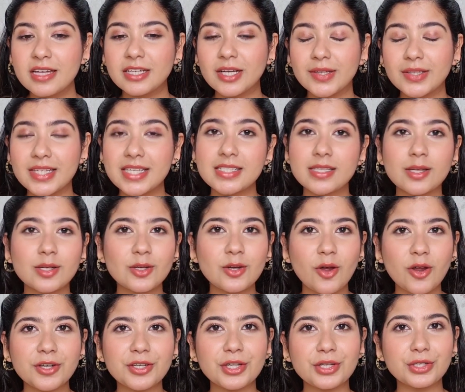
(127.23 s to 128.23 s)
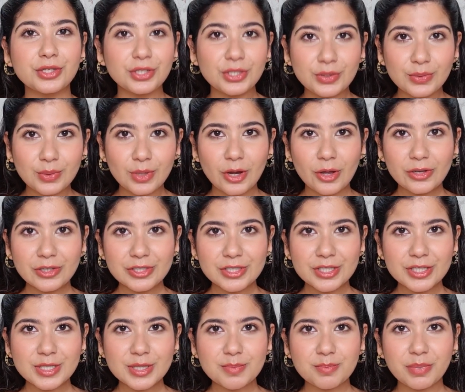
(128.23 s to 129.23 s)
Now these are not new
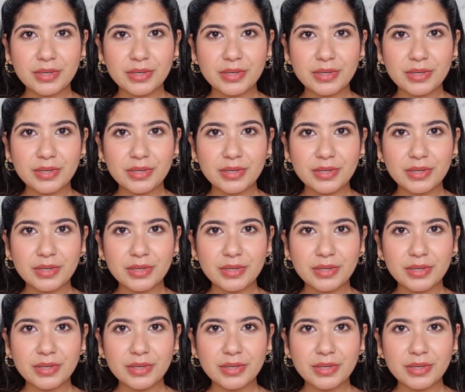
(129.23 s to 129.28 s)
launches,